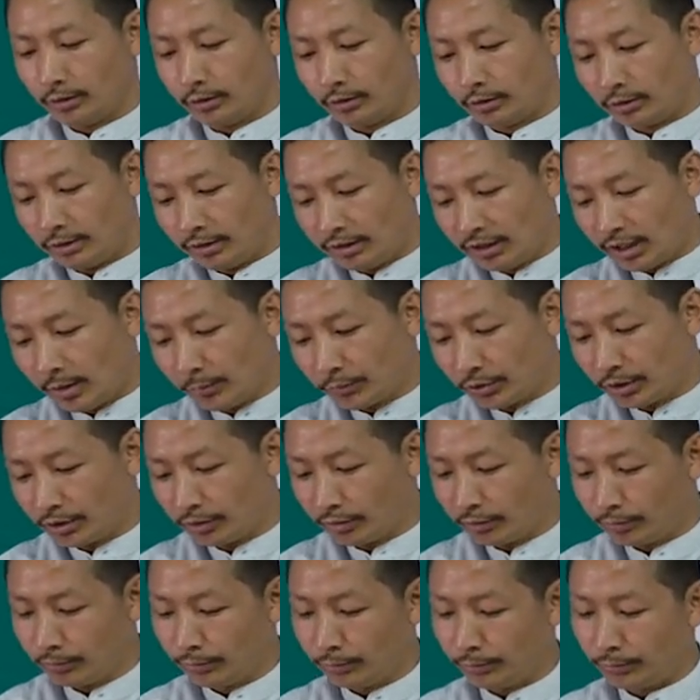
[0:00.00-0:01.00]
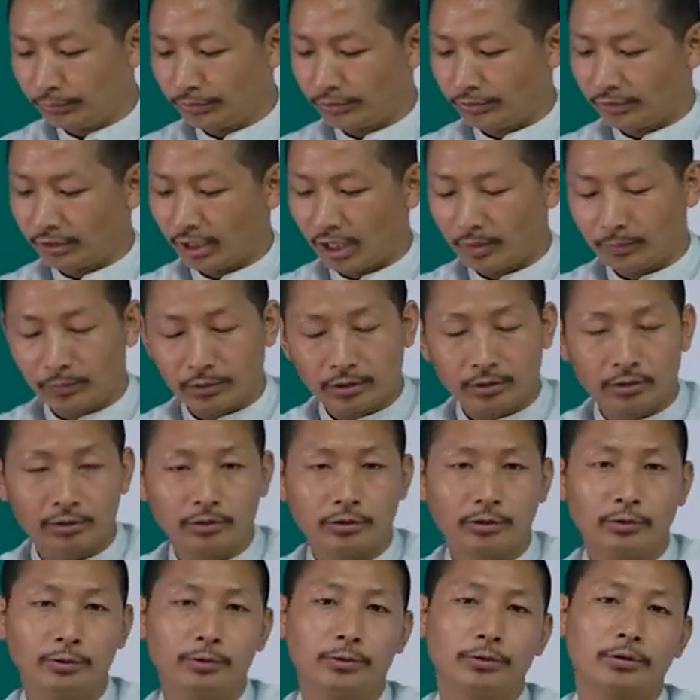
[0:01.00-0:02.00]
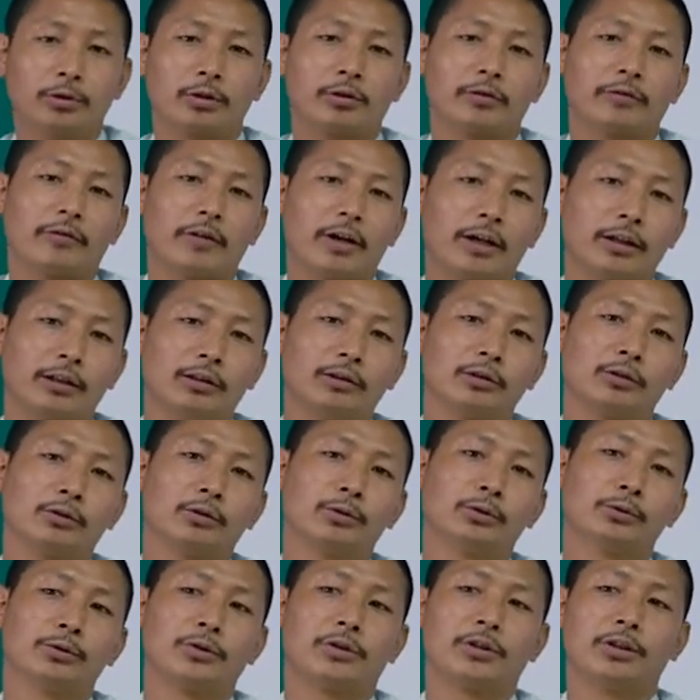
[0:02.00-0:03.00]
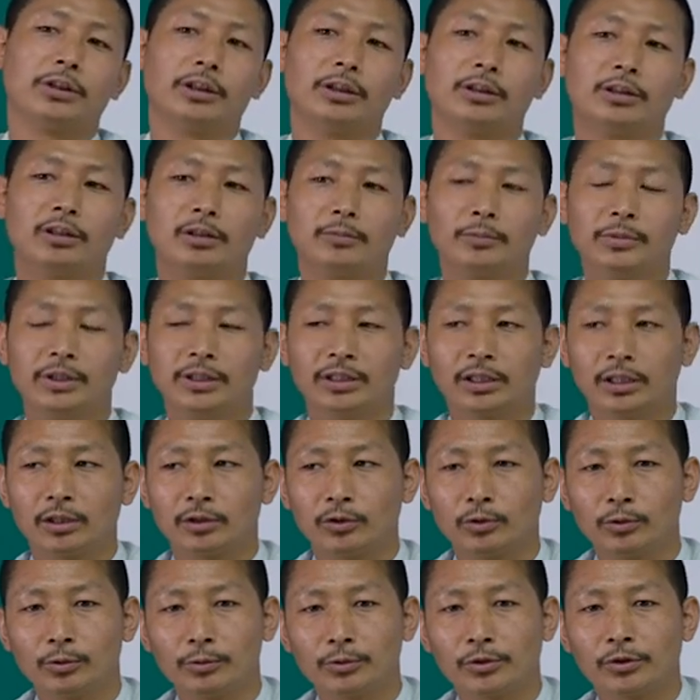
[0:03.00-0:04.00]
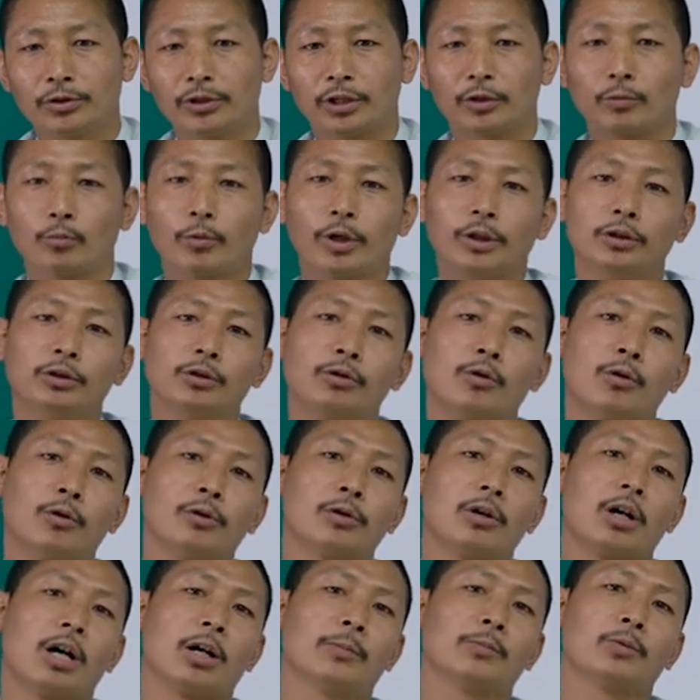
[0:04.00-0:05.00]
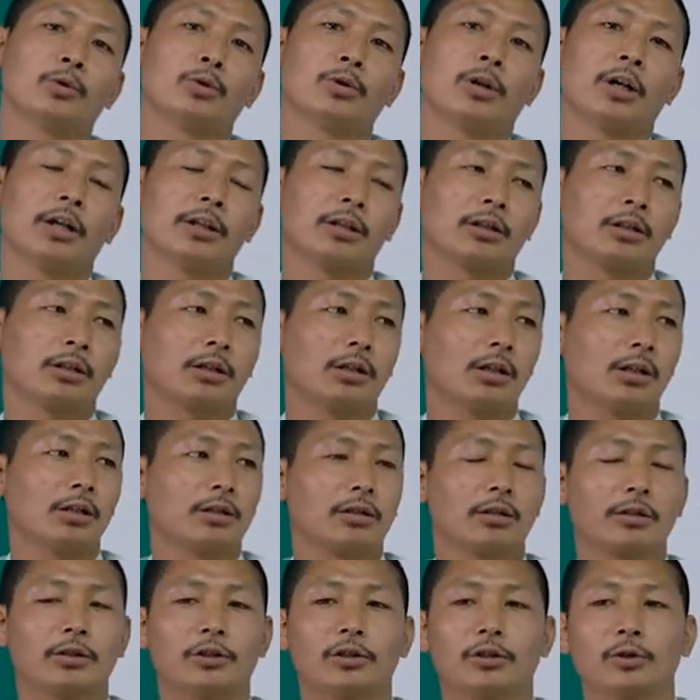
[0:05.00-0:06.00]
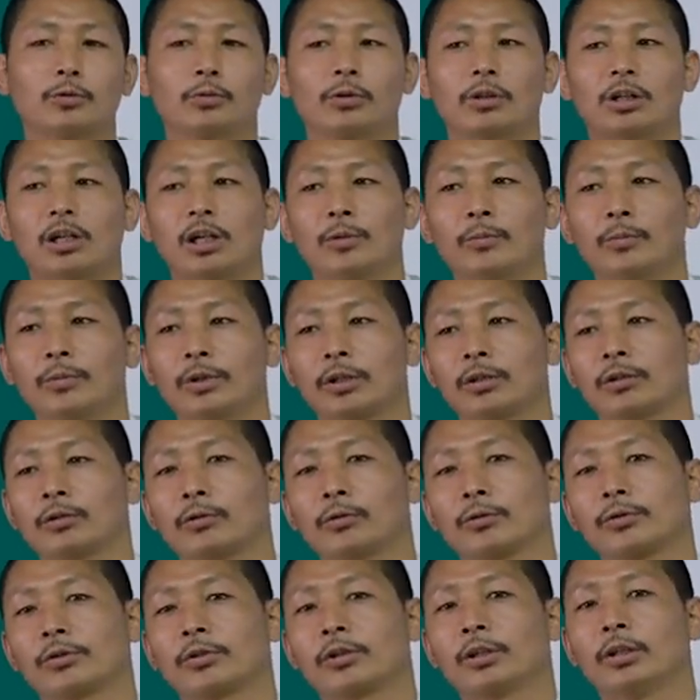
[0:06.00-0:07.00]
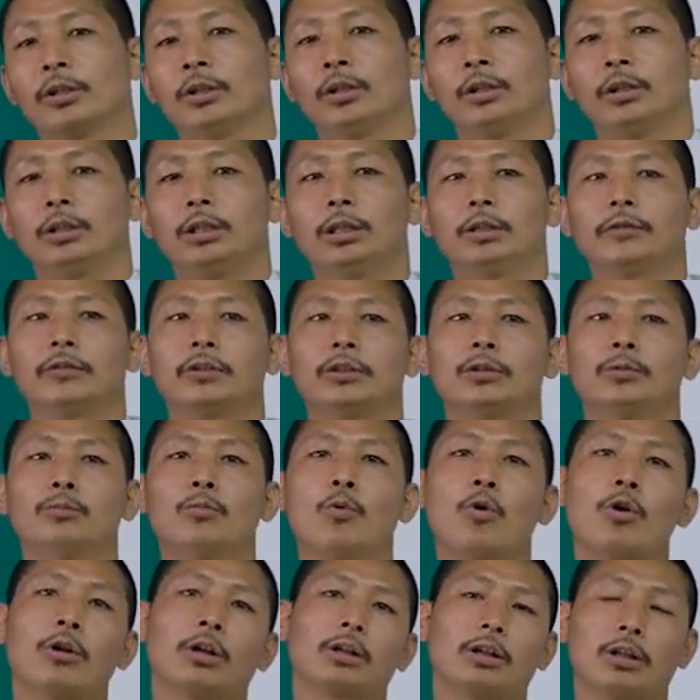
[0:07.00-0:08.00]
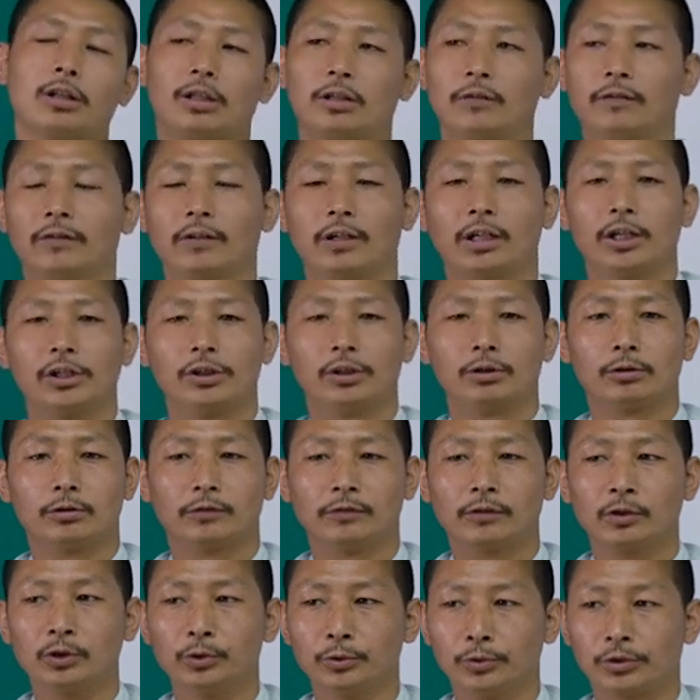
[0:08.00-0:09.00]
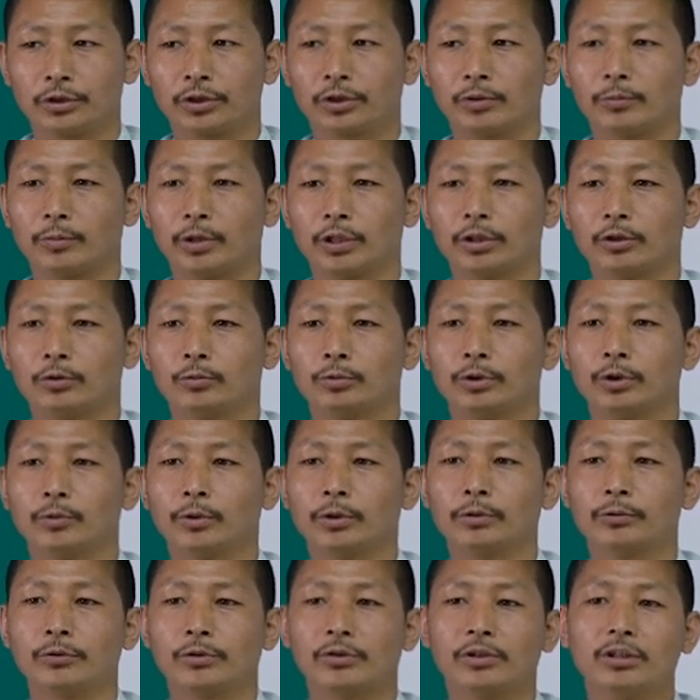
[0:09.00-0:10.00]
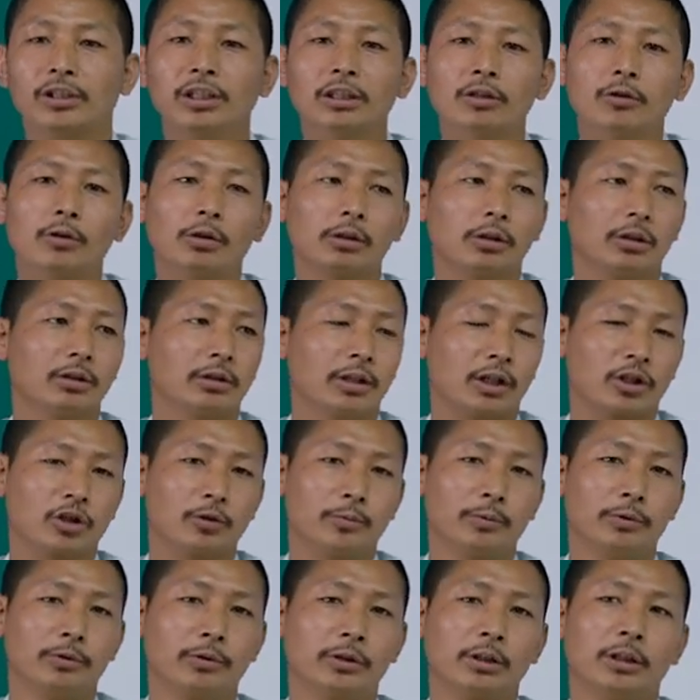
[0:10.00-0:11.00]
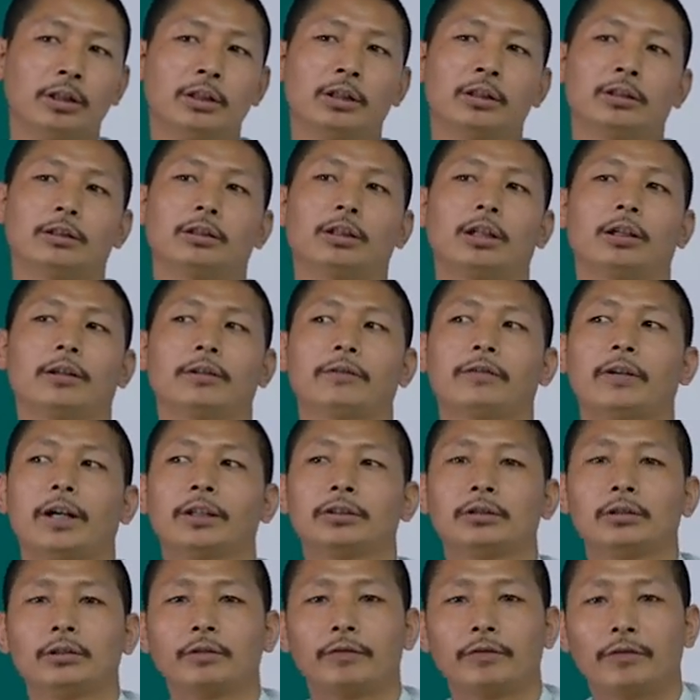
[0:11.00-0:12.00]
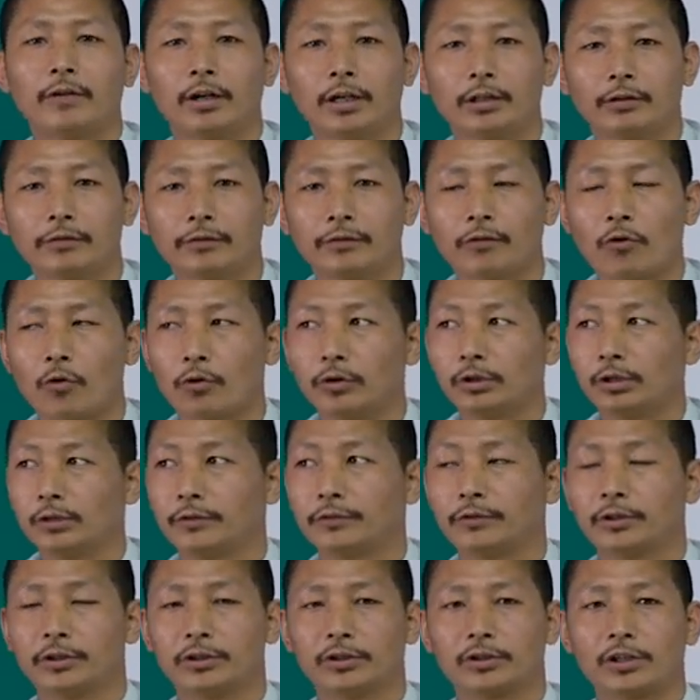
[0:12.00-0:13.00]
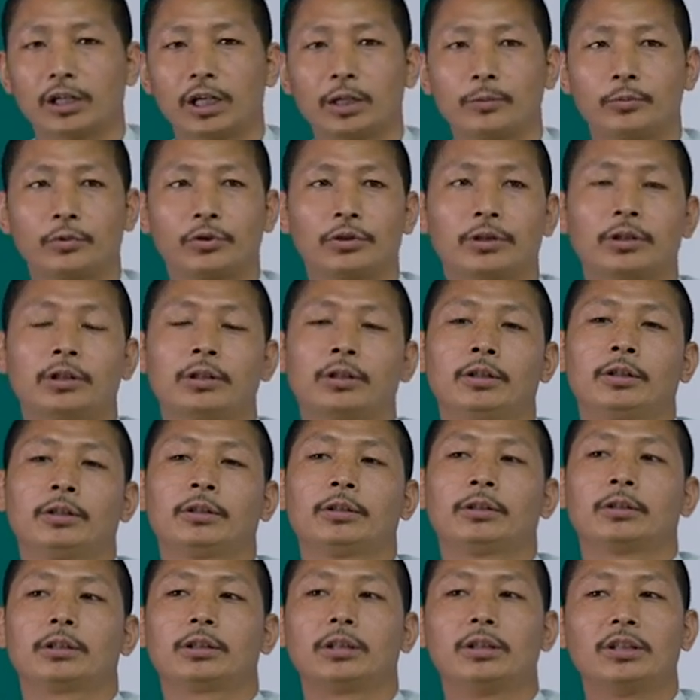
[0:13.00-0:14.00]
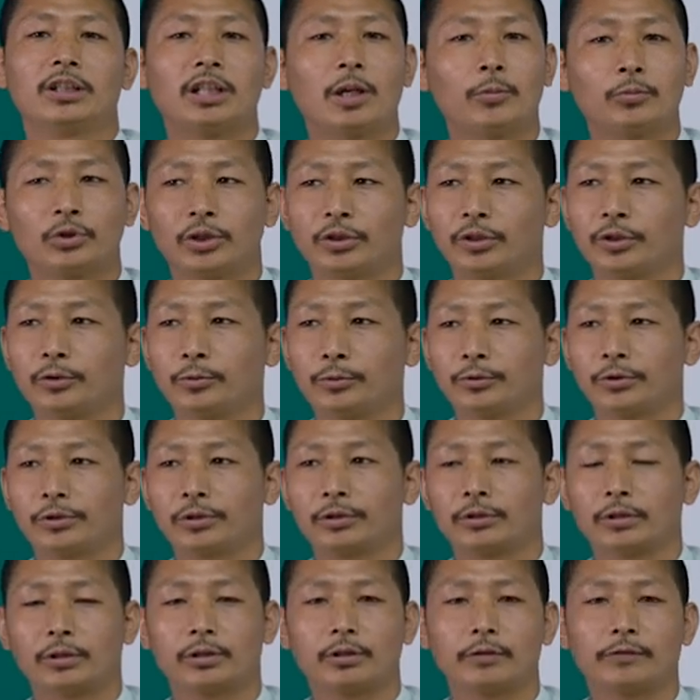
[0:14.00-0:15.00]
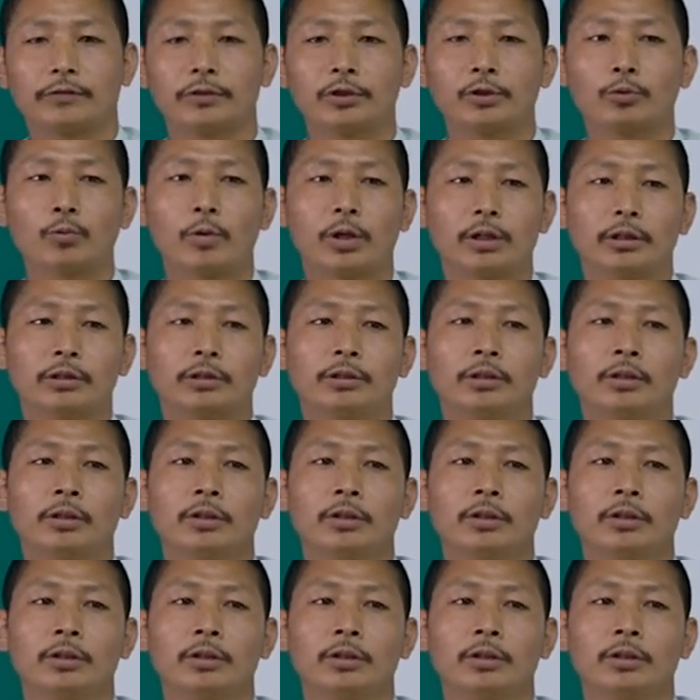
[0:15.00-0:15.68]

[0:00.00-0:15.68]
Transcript: Consumption goods, capital goods, final goods, intermediate goods, and when you go up to higher classes, you will come across even more classification of goods. But we want to stick on our textbook. They have identified four different types consumption goods. That's the first one.